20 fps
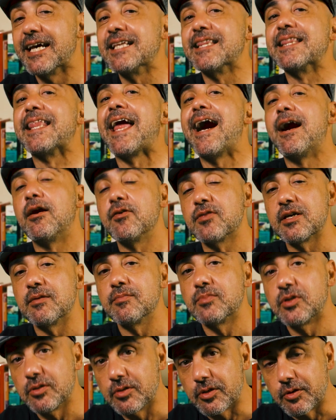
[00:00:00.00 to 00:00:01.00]
allow
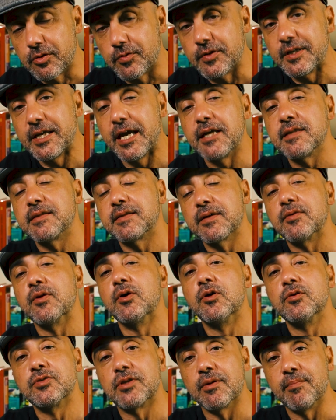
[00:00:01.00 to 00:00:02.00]
them to create their
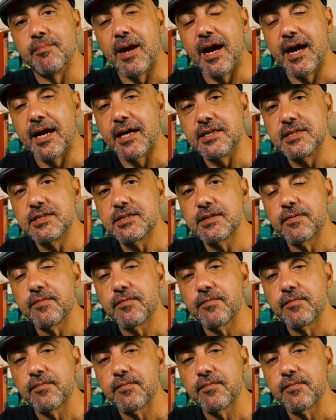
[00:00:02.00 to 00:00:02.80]
own demise.